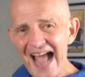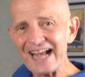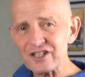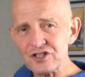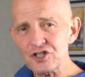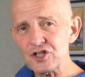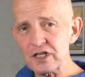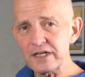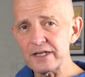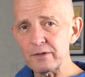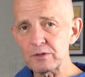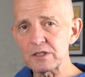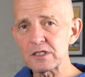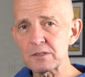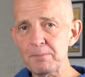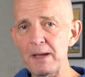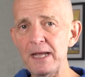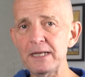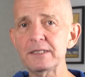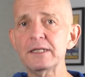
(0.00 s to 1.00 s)
actually would
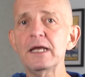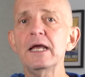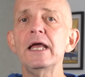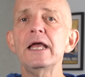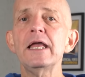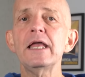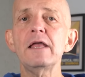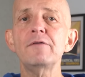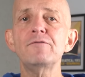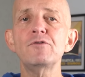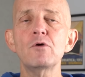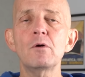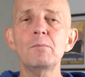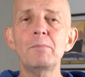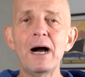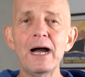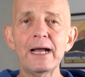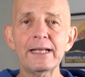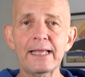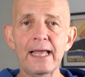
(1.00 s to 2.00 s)
spend if you were
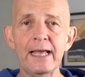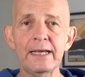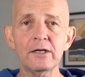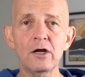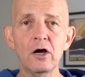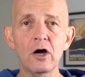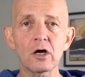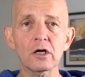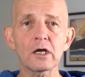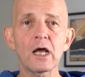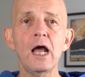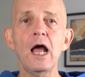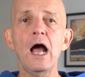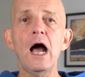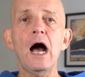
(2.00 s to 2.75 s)
buying ad hoc.